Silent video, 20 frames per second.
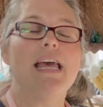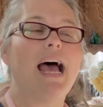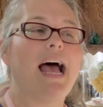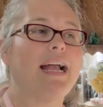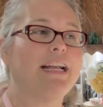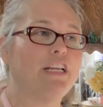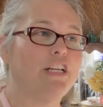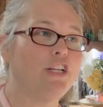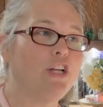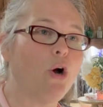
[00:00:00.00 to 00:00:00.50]

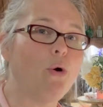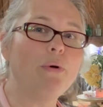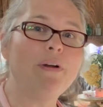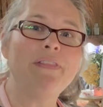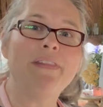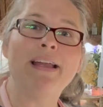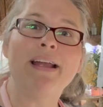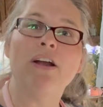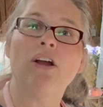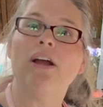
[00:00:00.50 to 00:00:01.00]
could go in
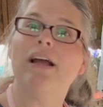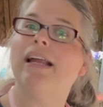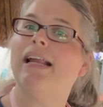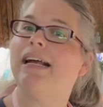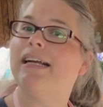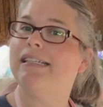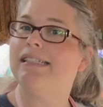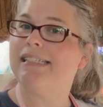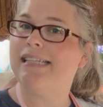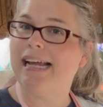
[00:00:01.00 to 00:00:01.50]
there and I
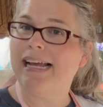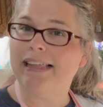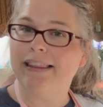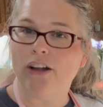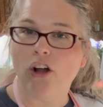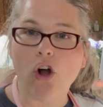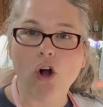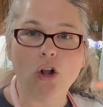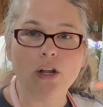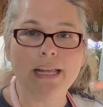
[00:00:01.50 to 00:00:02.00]
could stay in
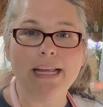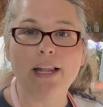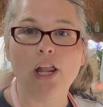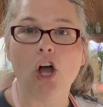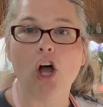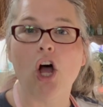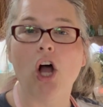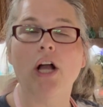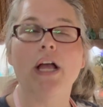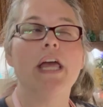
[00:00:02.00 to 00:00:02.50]
there all day
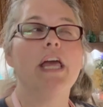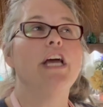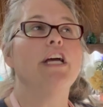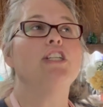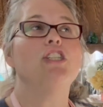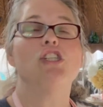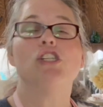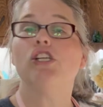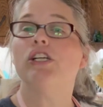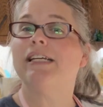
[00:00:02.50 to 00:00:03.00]
long
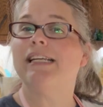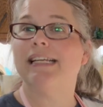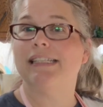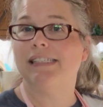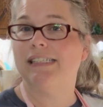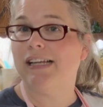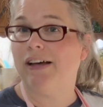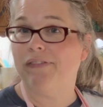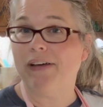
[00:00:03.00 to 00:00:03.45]
just looking at stuff.